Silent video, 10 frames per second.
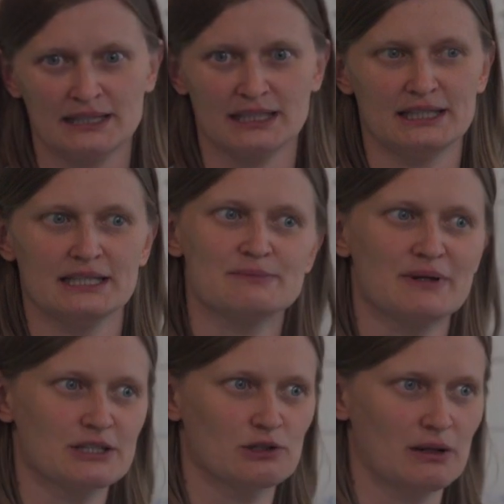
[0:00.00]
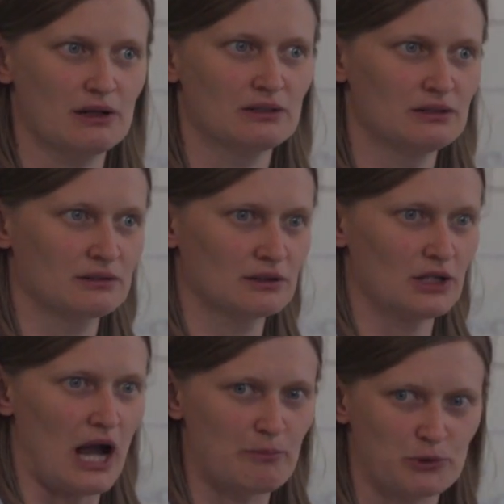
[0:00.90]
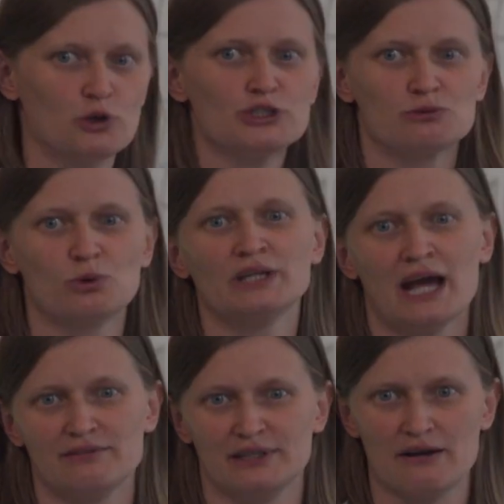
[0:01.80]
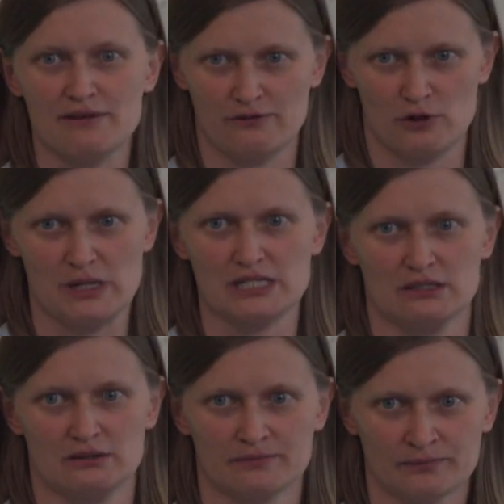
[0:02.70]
then this particular approach won't have enough information.